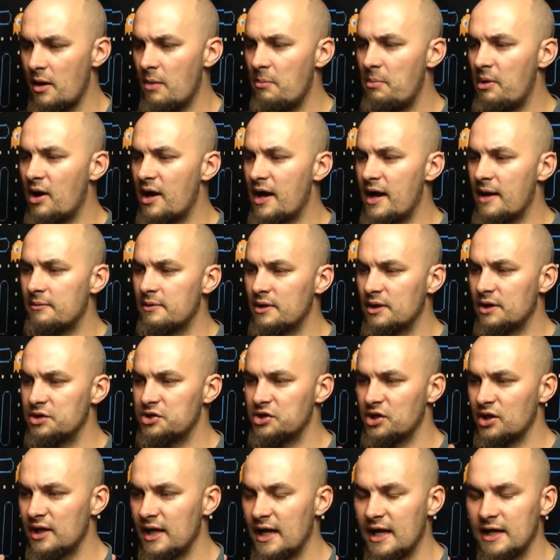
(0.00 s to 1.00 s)
but I am going to
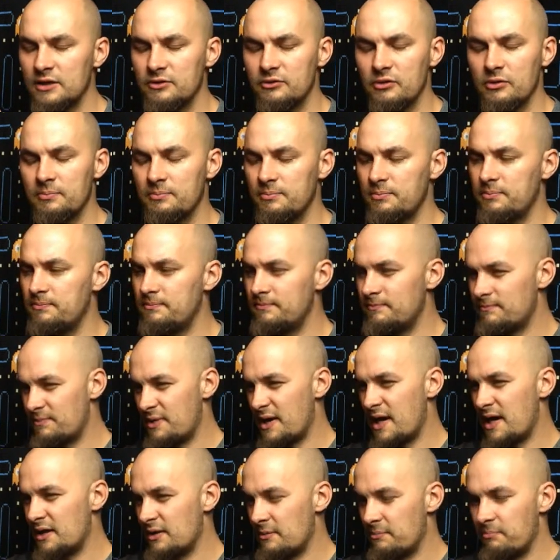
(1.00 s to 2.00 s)
show you how to
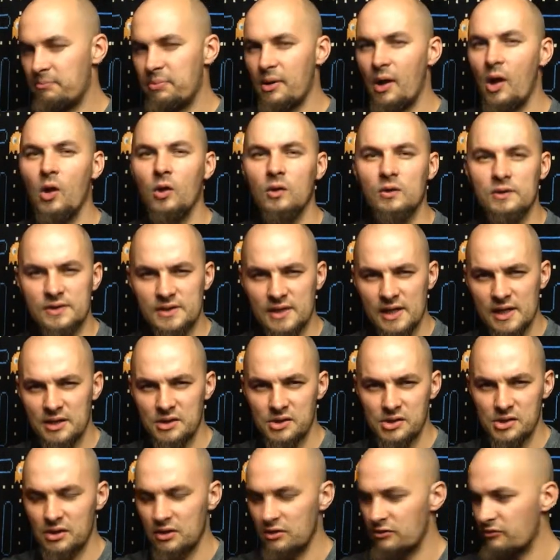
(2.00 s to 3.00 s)
repair the pulse
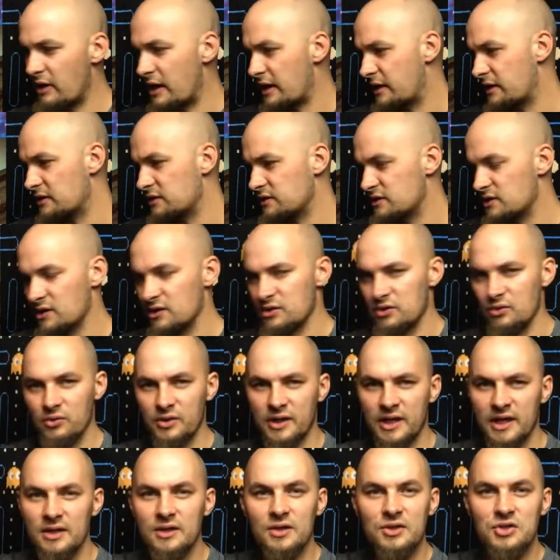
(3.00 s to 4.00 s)
engine, I reckon, so you'll
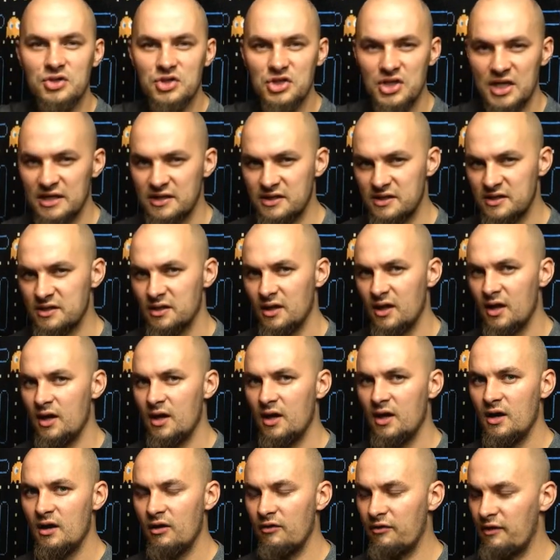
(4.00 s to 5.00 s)
get the gist
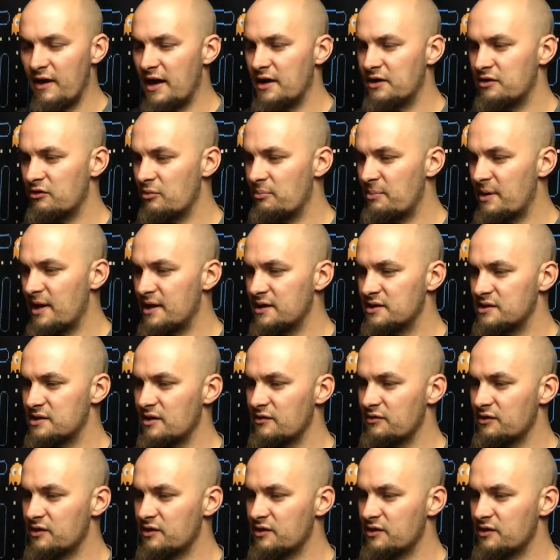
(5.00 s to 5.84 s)
of how you repair stuff.